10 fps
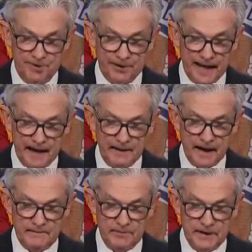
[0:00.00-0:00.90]
We've only
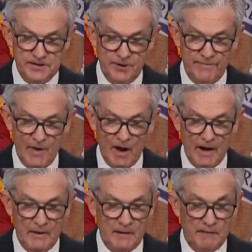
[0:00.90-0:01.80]
had like three so
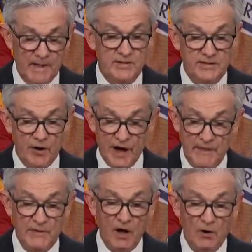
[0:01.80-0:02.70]
far. We
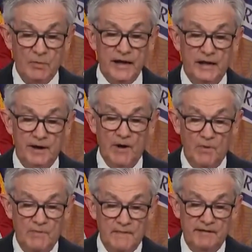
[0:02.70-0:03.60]
still have a long way to
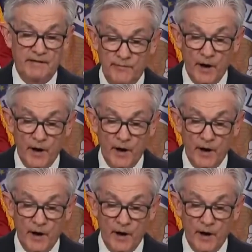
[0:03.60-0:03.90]
go.